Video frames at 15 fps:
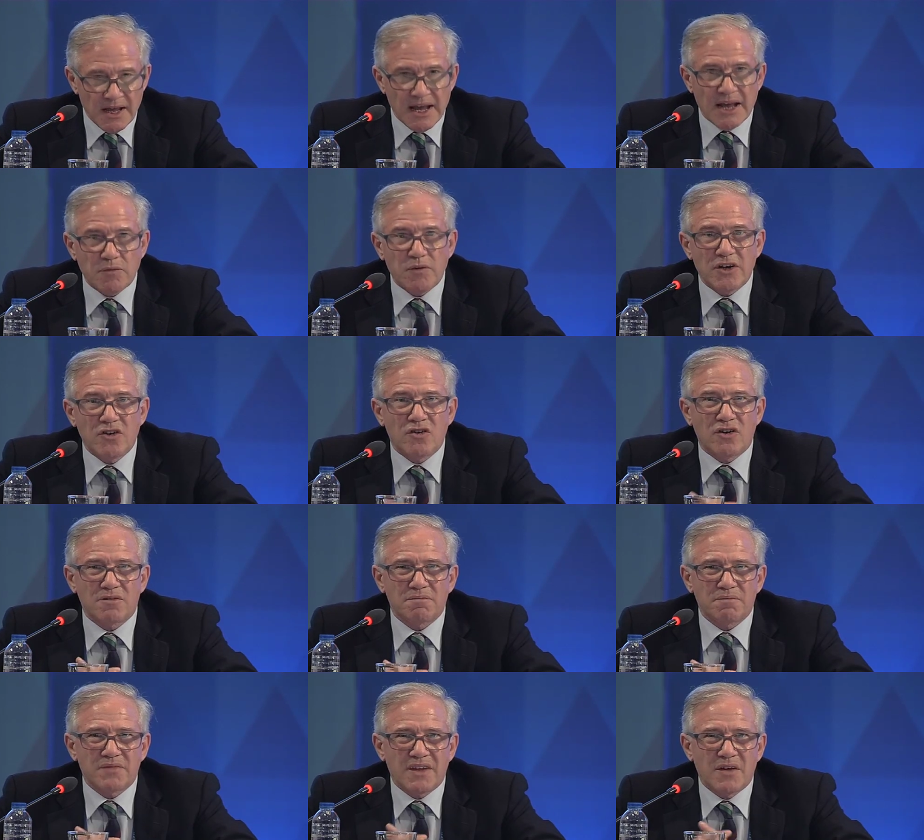And we're not,
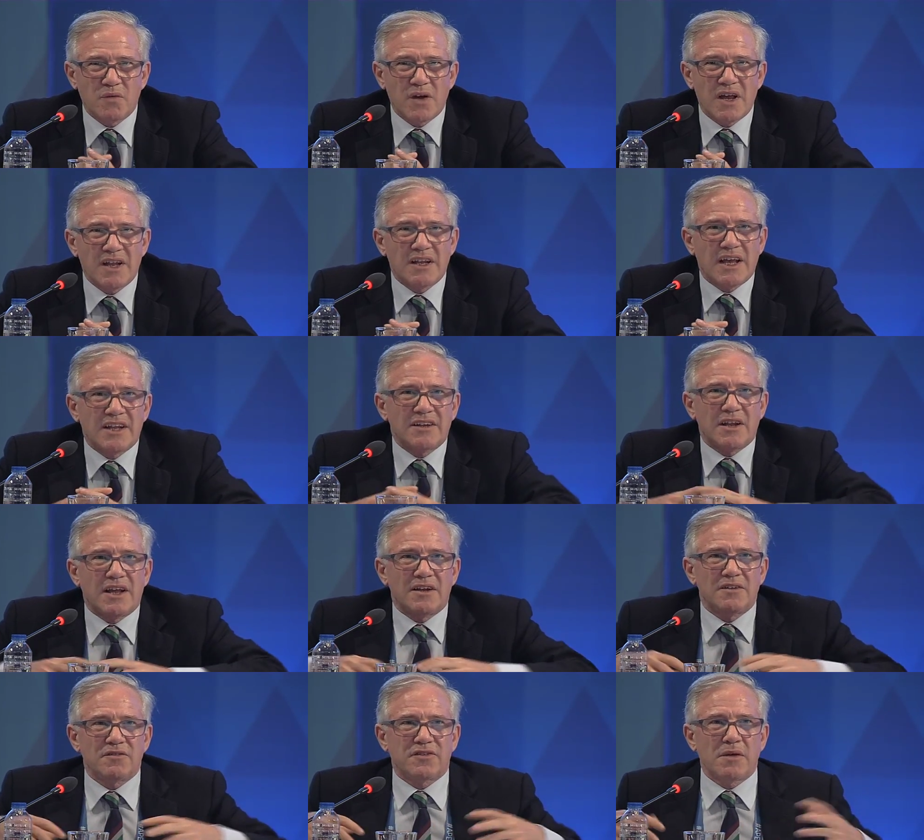
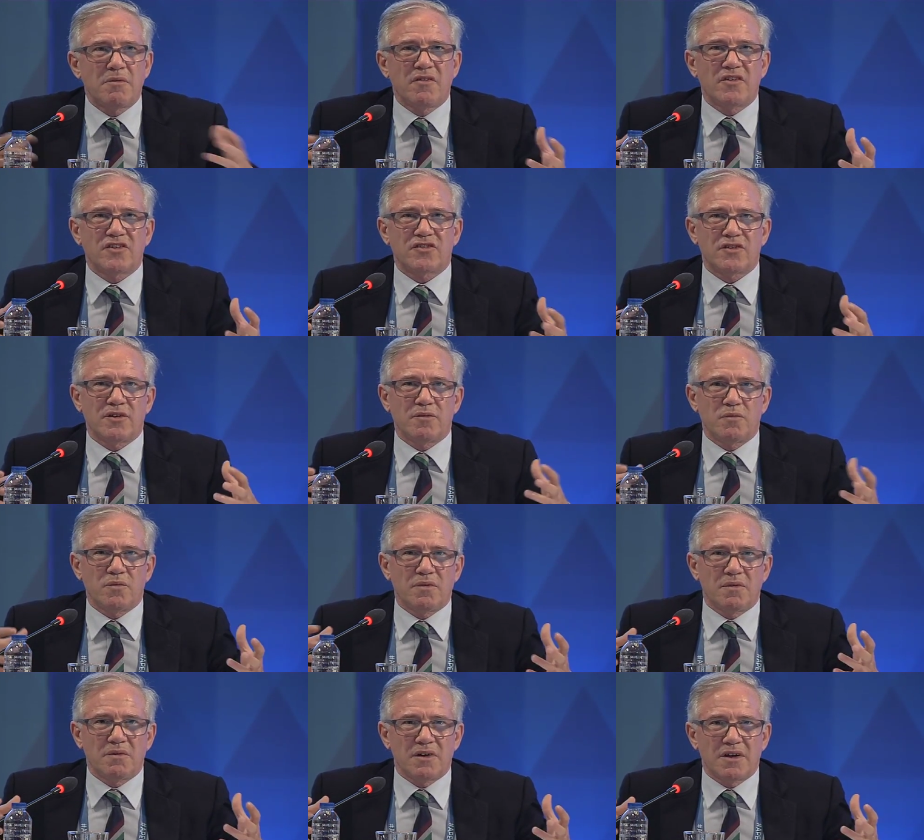and some of us are
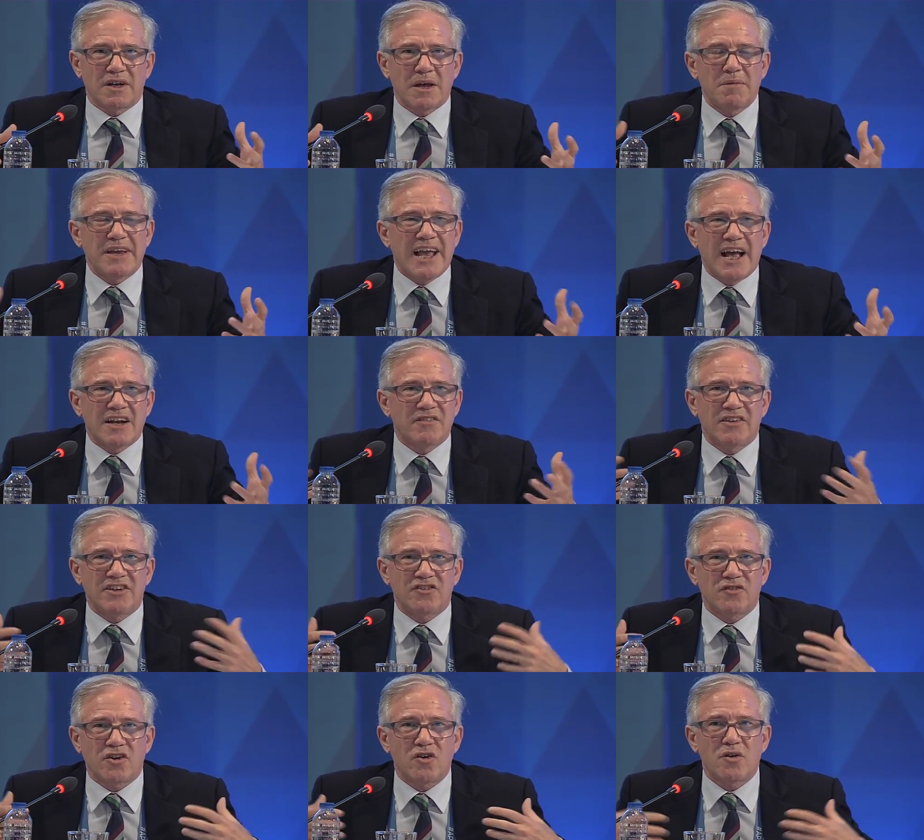coming out of
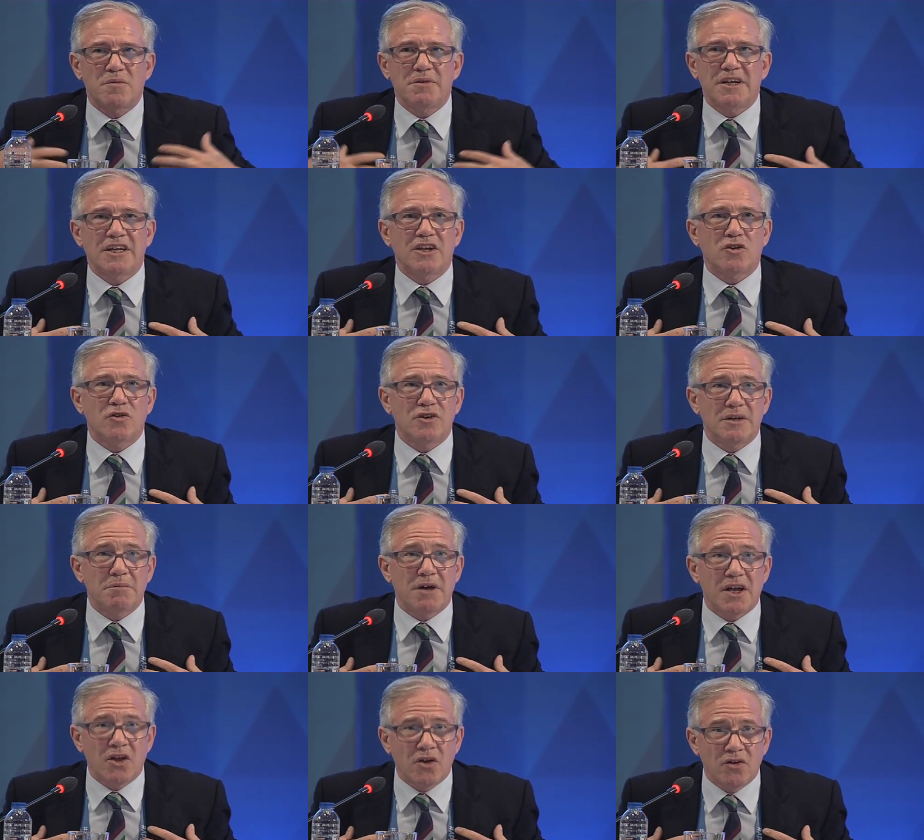each economy, and including
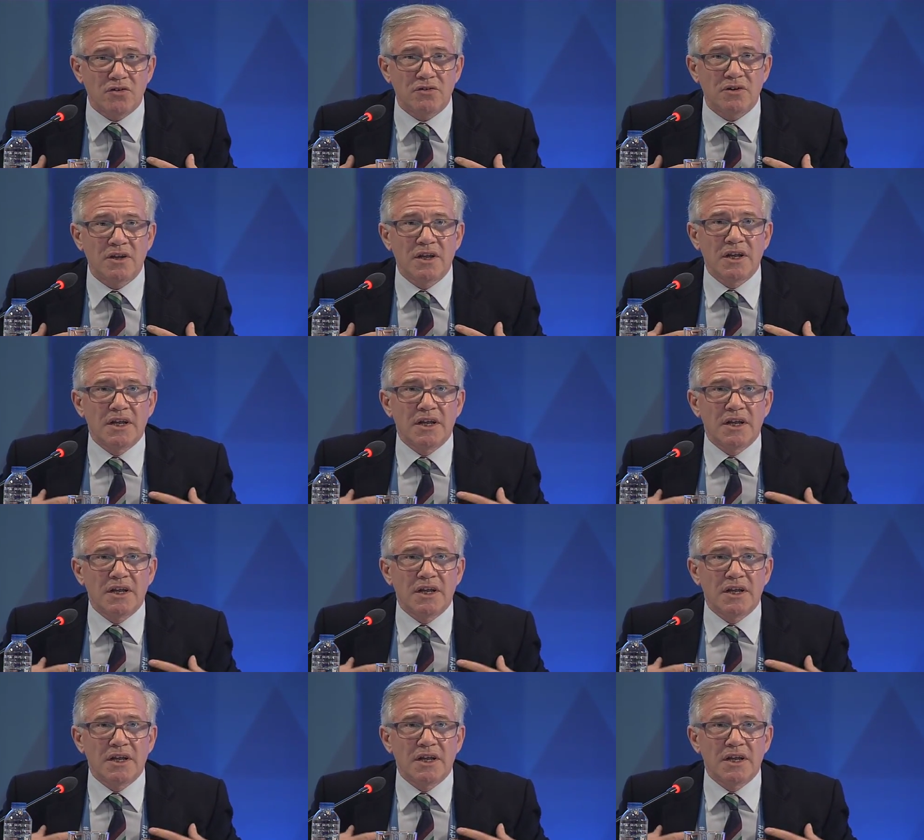my own,